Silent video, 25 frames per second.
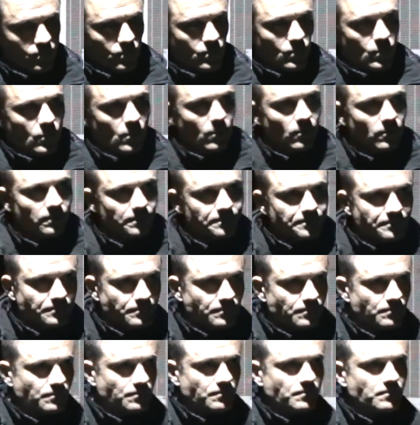first half
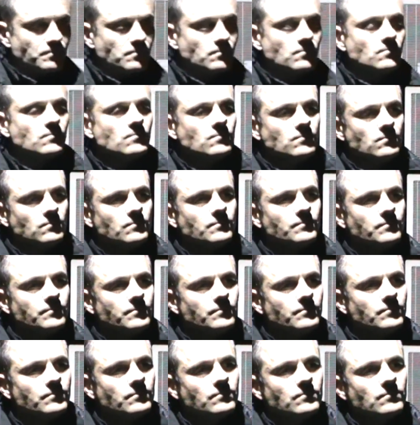as you say in particular,